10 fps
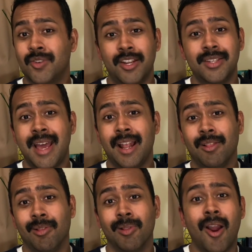So I just had a
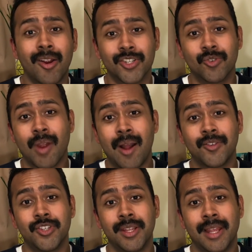large
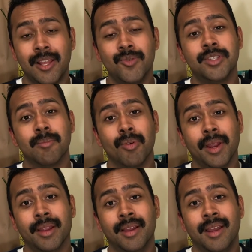ground sheet that I used to
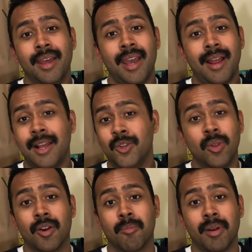bring, and I no
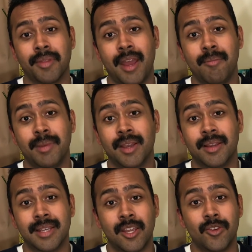longer bring that
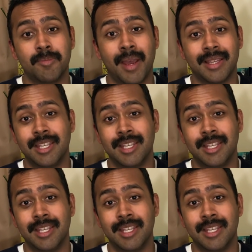because I use my